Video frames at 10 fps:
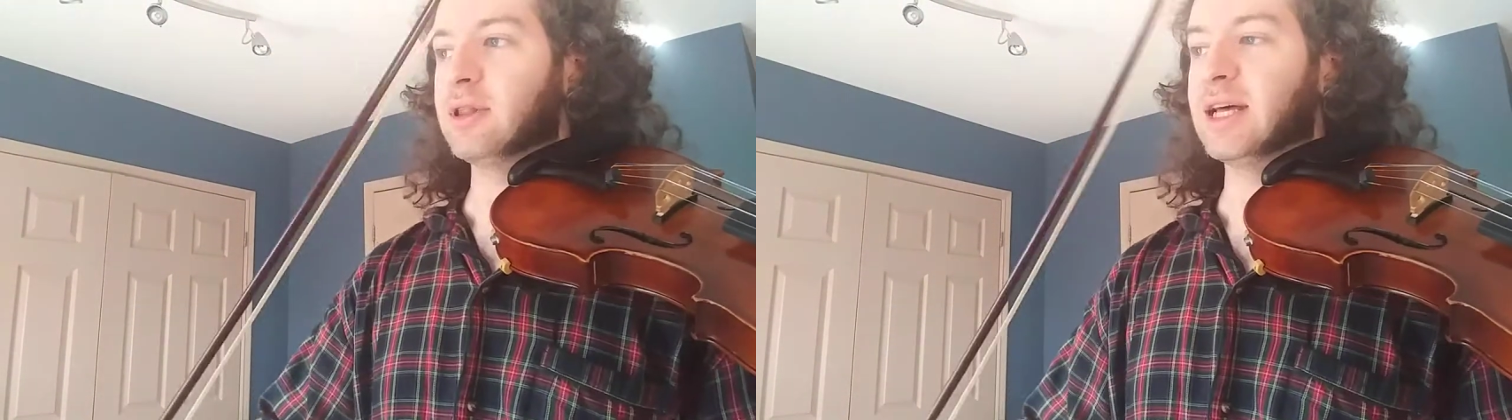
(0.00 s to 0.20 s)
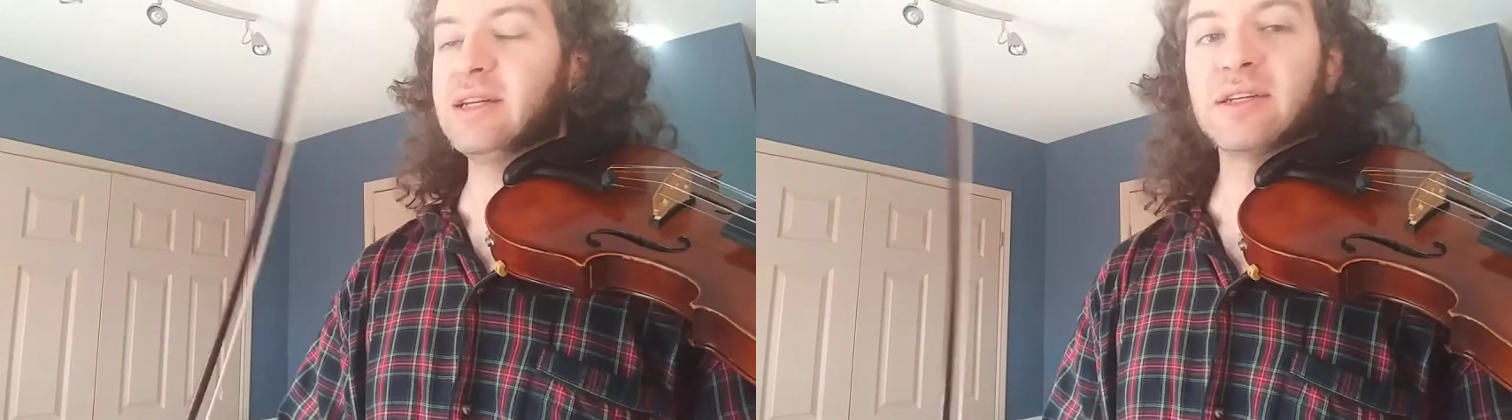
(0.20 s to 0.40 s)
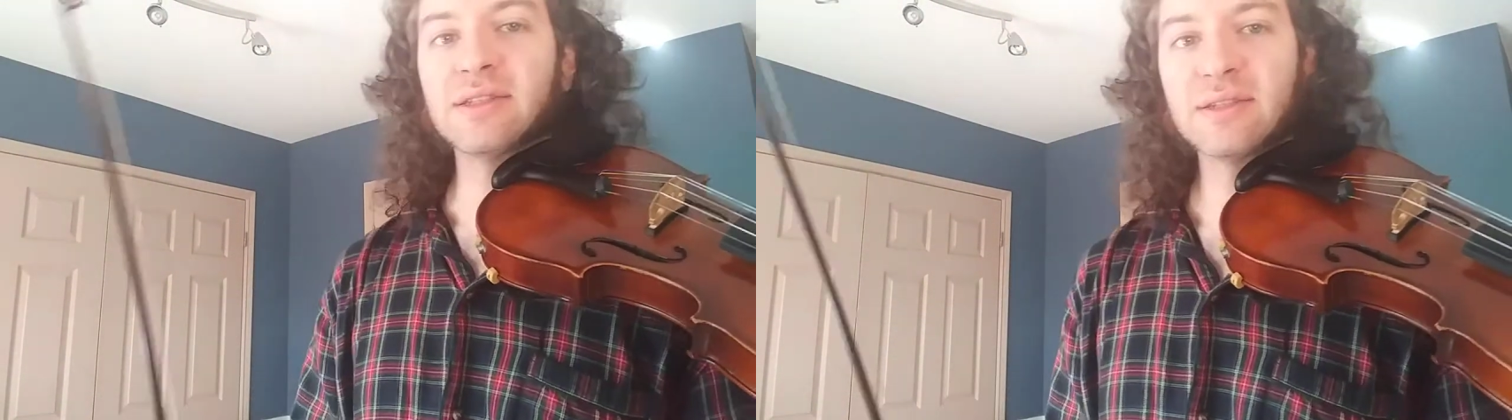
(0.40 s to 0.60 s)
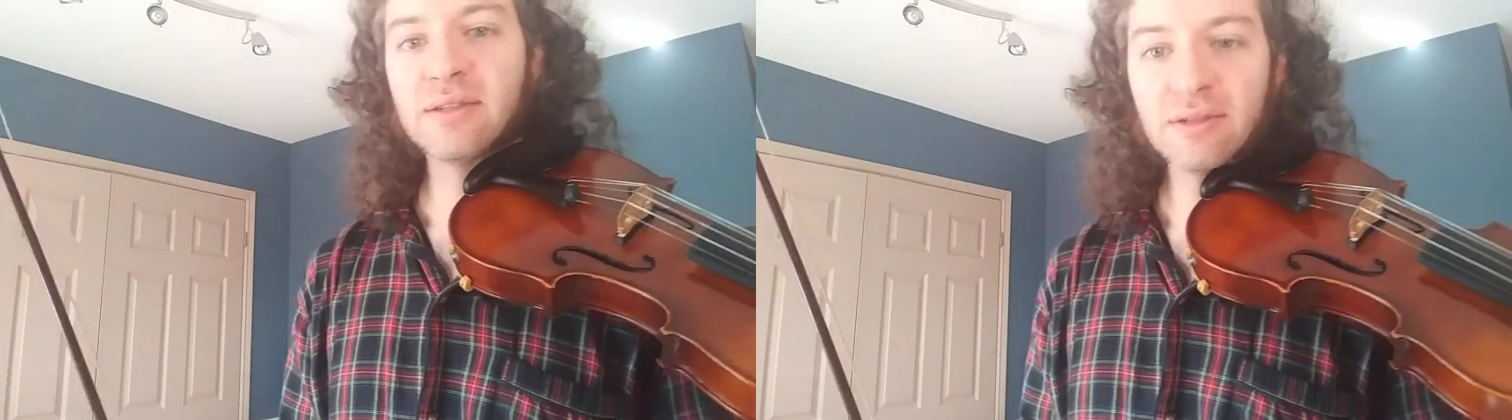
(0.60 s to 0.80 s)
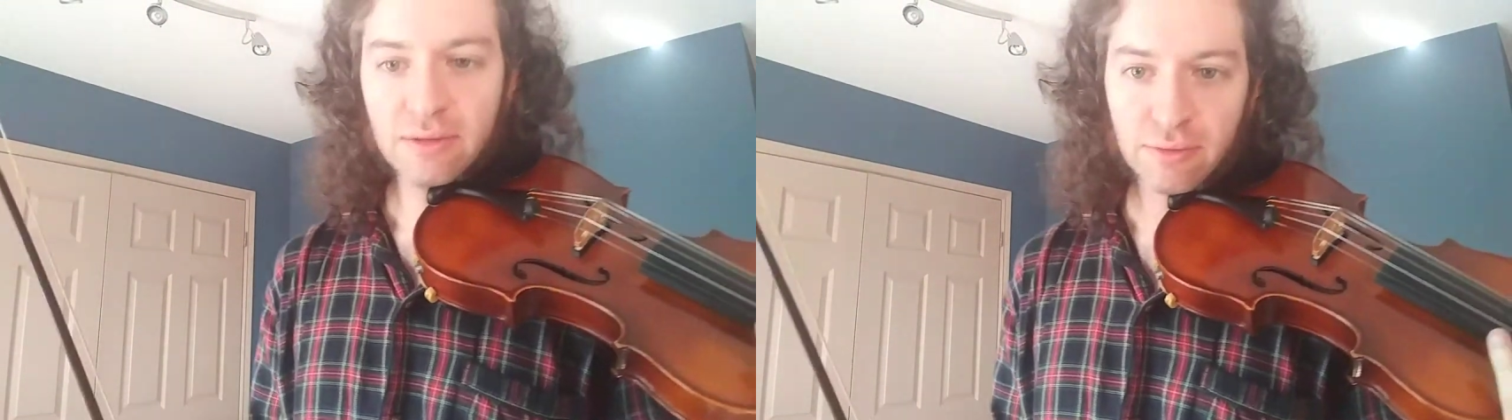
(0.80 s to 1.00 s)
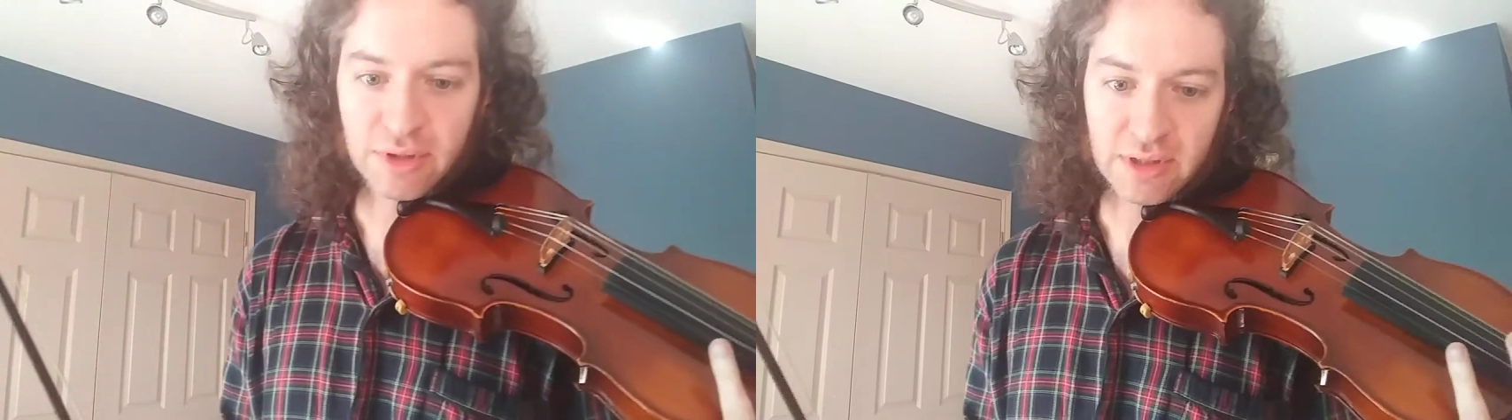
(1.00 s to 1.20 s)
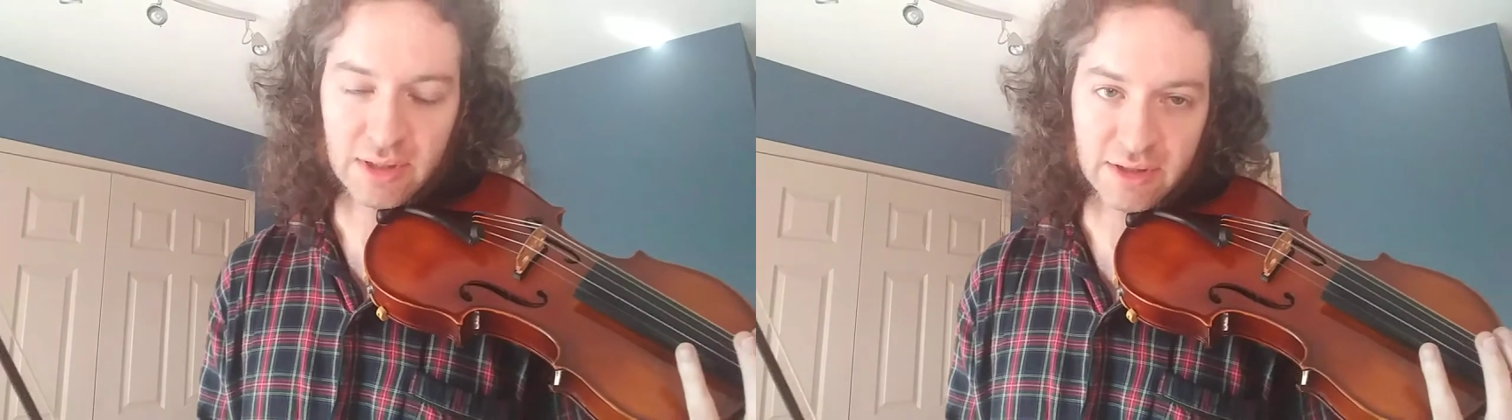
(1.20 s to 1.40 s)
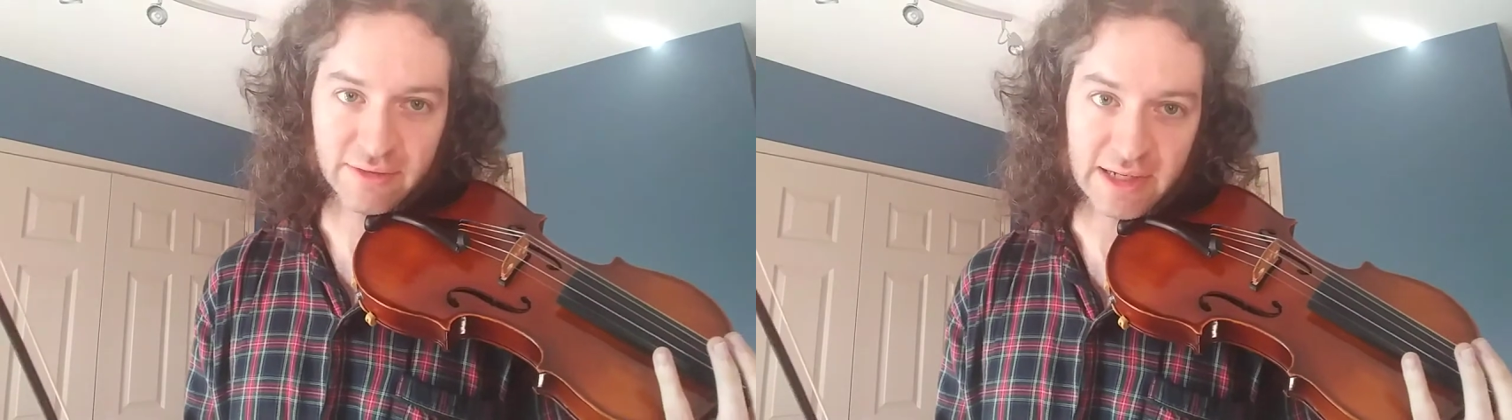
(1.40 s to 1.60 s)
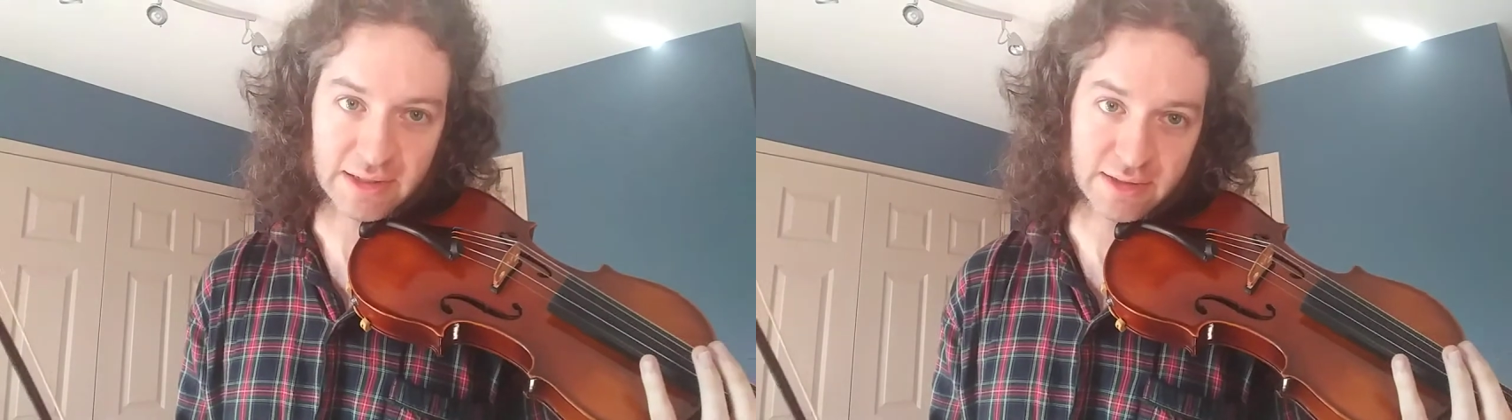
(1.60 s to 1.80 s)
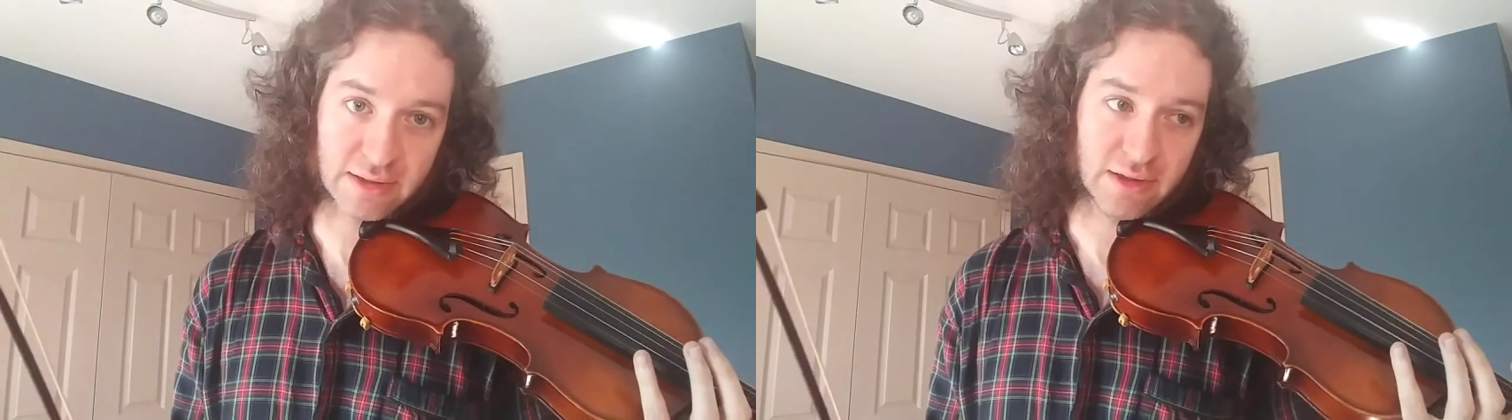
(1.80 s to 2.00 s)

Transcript: lightness really affects